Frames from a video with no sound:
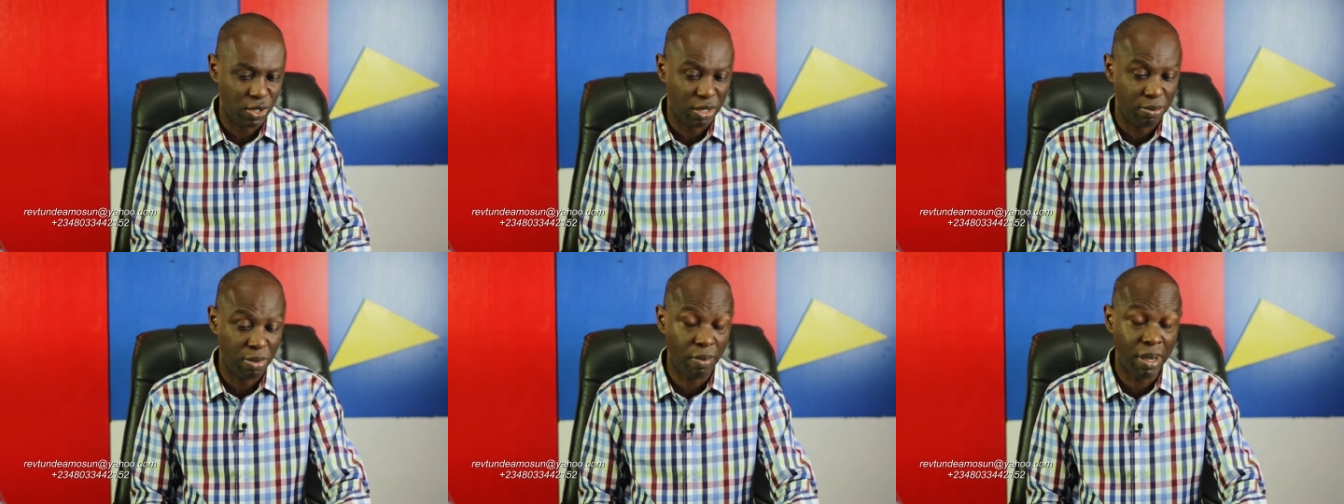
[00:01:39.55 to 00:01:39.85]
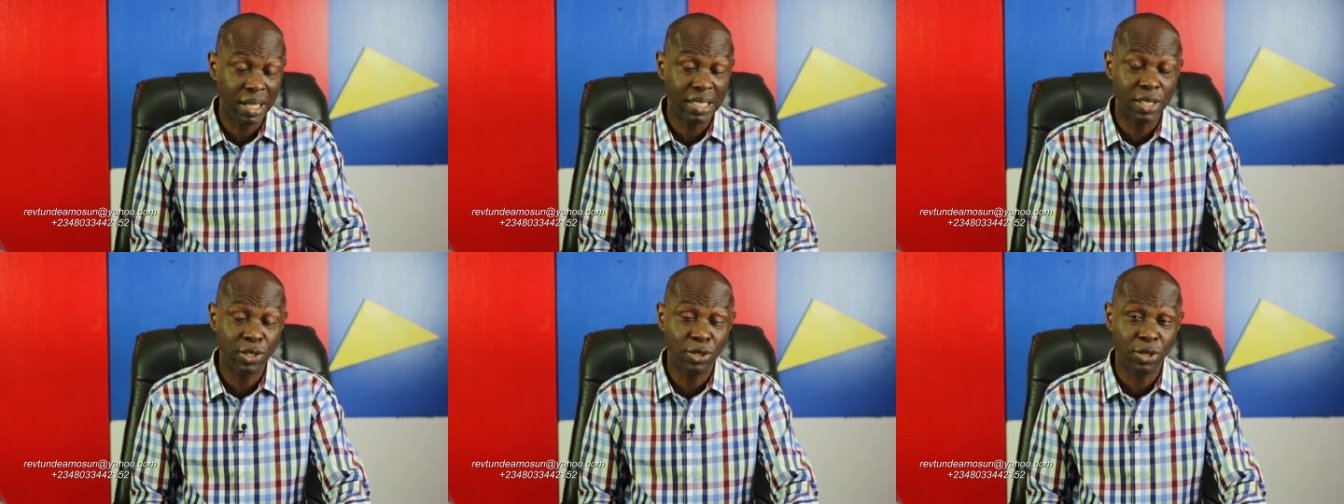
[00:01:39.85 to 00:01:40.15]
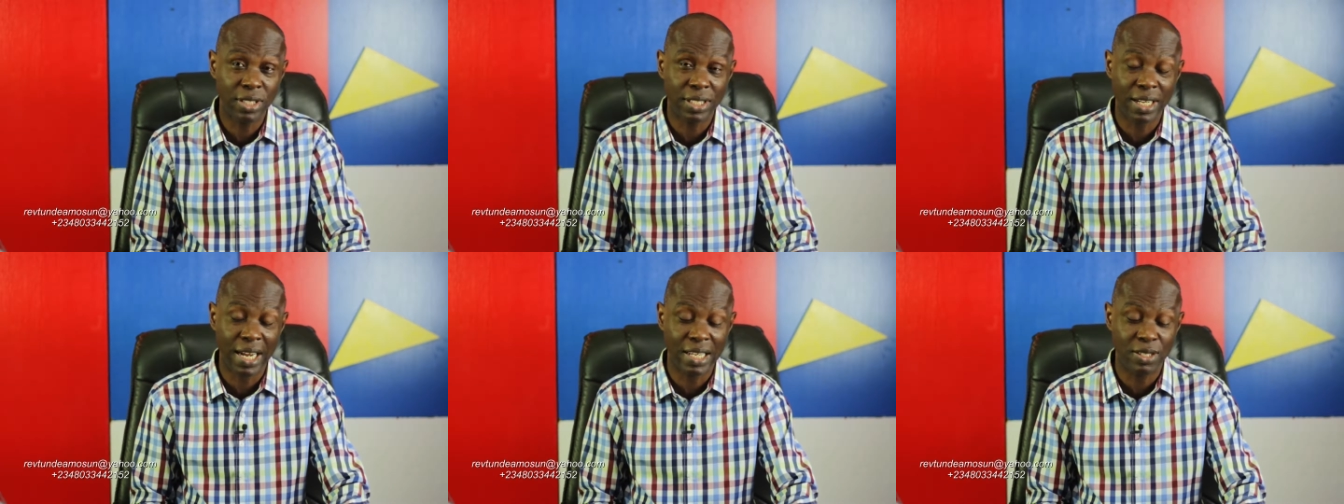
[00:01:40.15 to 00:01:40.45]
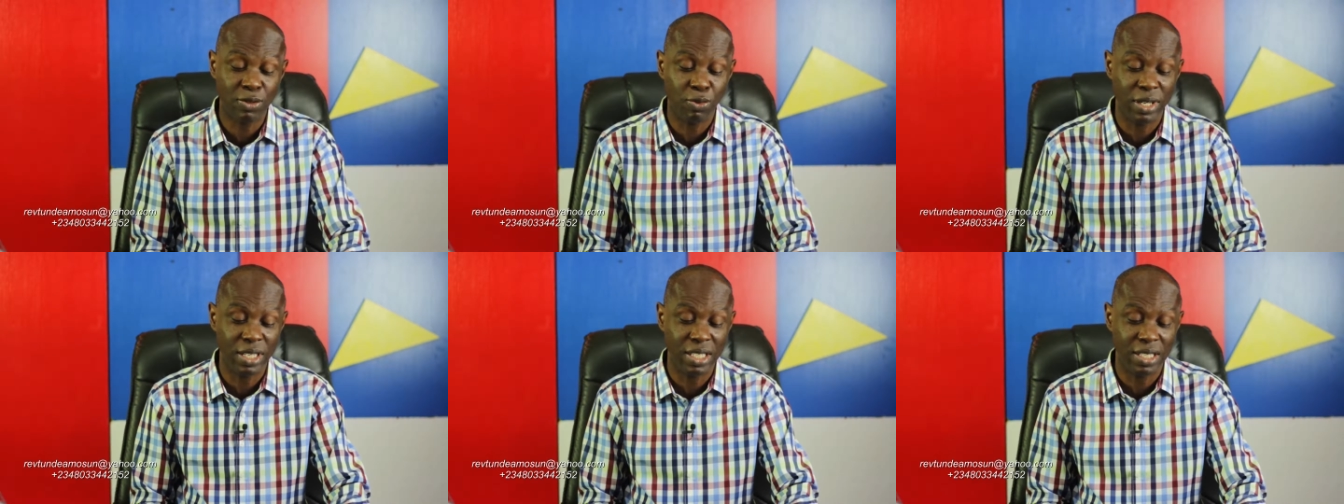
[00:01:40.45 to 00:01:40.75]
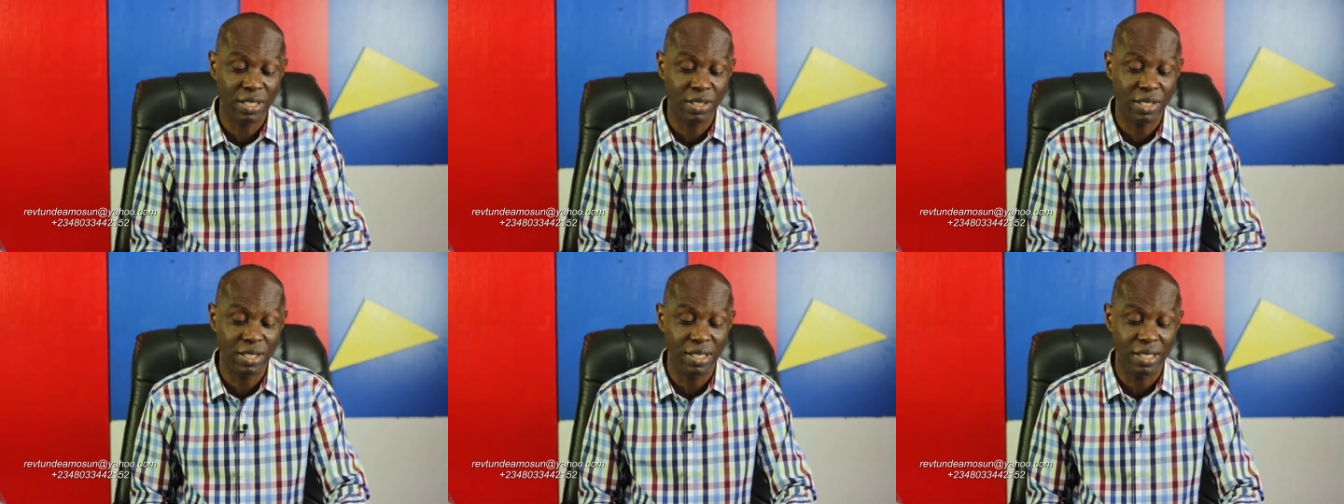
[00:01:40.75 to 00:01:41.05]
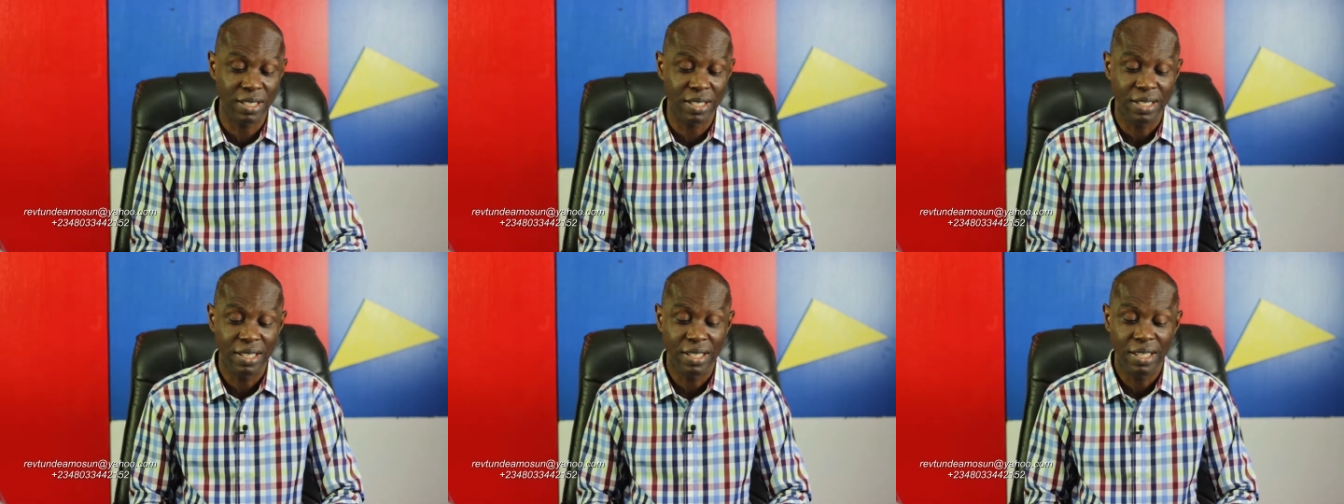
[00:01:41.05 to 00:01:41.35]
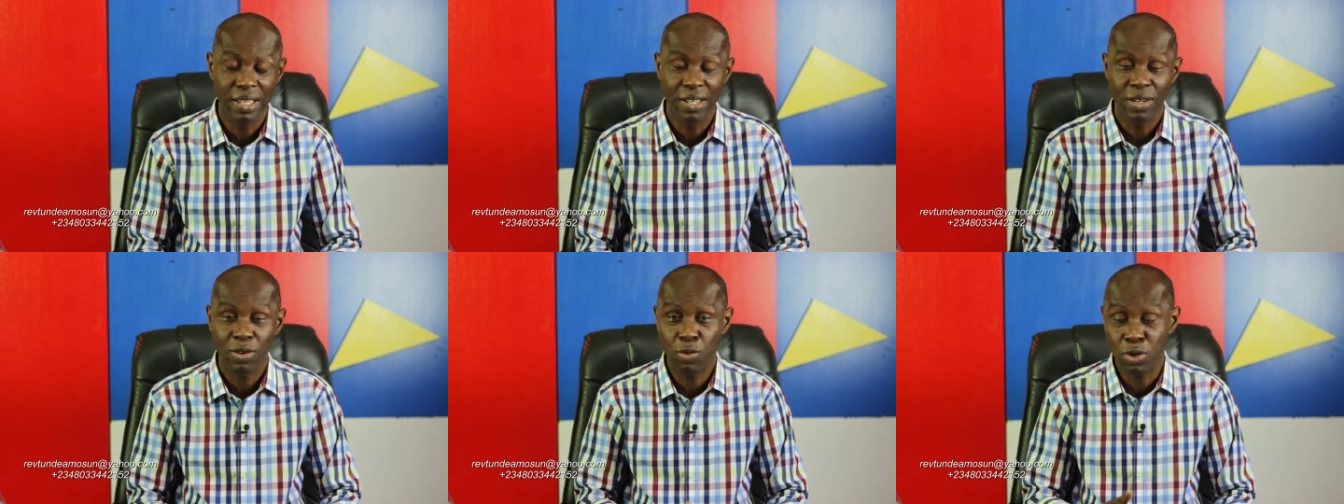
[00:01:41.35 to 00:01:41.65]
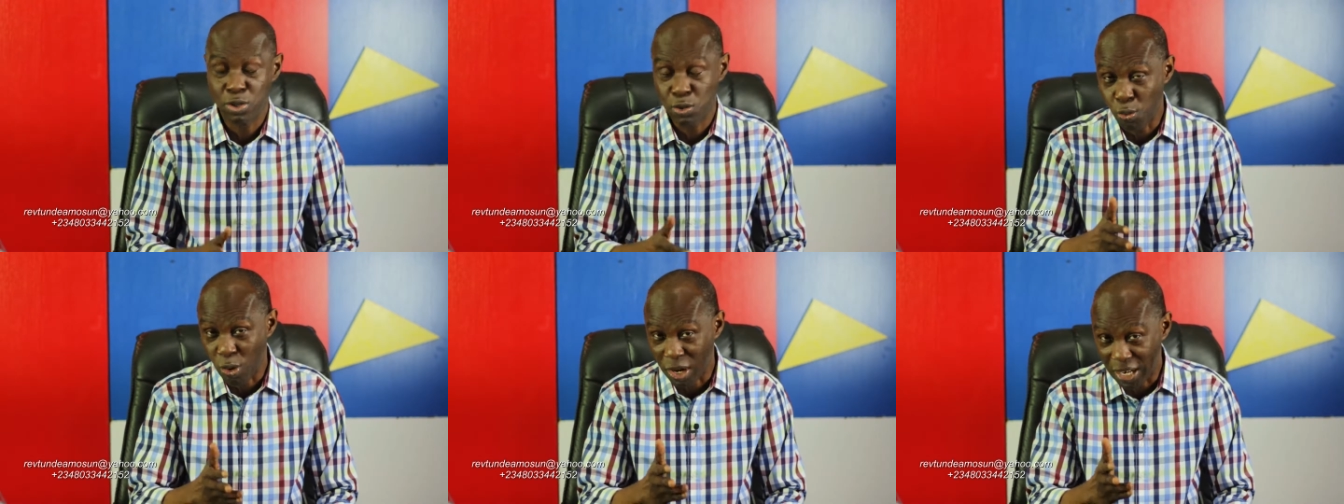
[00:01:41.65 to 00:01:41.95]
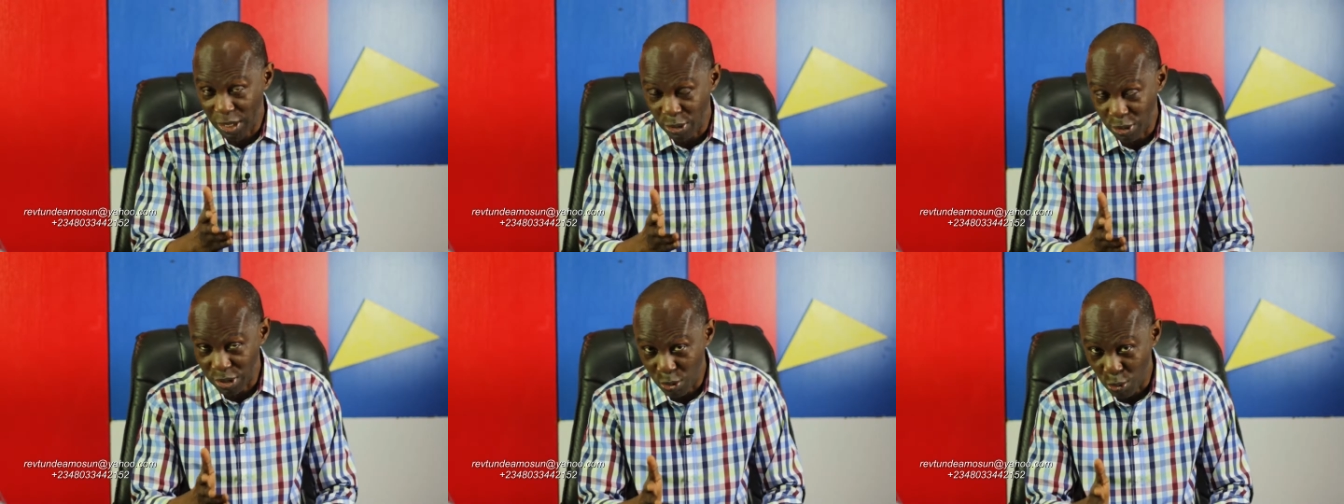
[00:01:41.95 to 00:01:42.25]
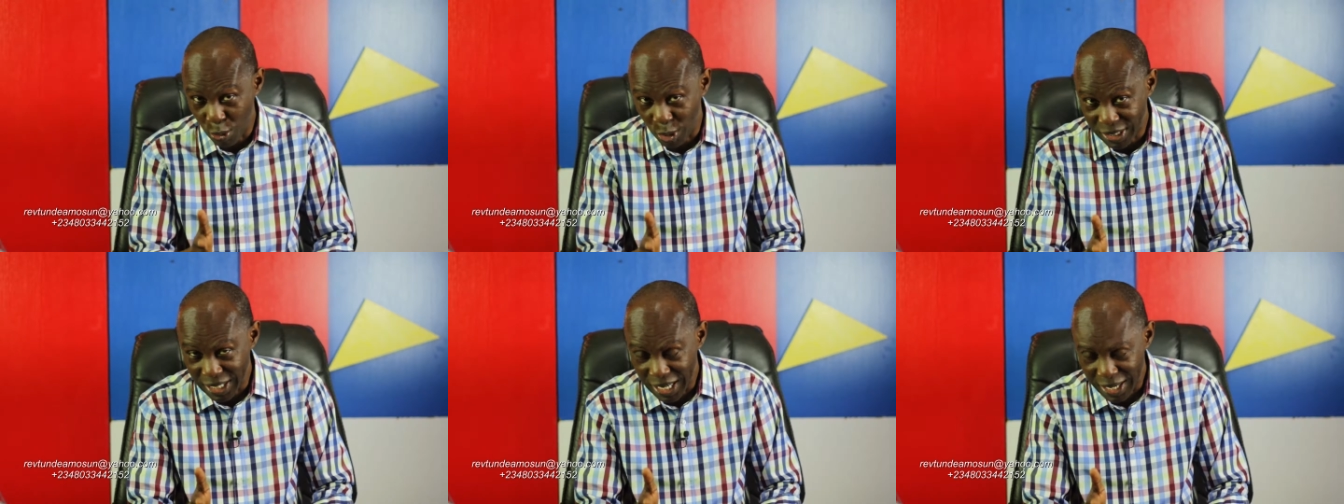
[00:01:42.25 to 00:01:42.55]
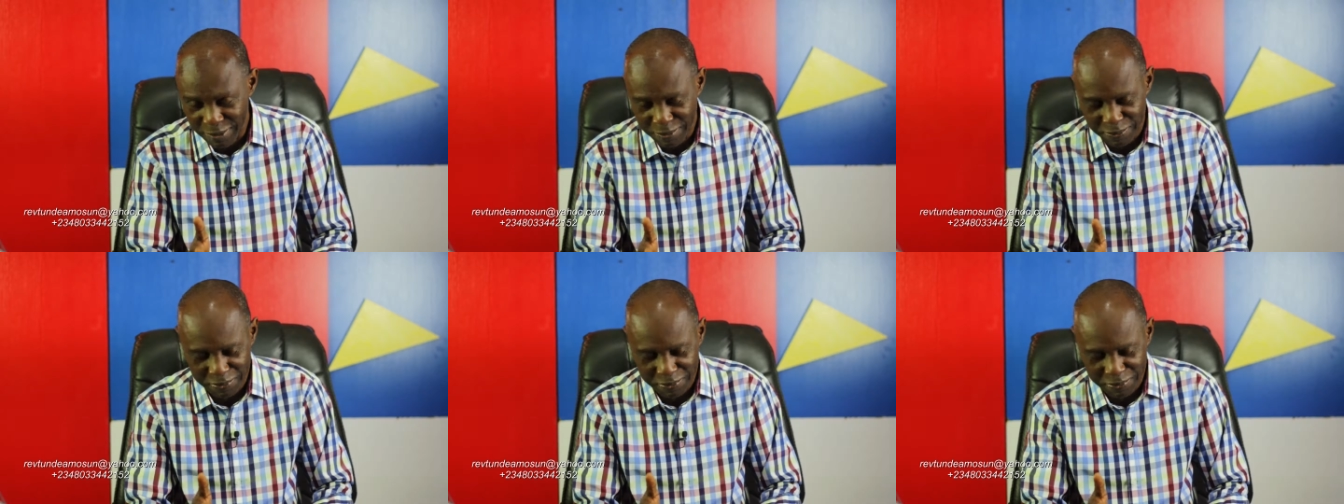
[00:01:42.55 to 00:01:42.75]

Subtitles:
Remember Jesus Christ when he was walking on the water,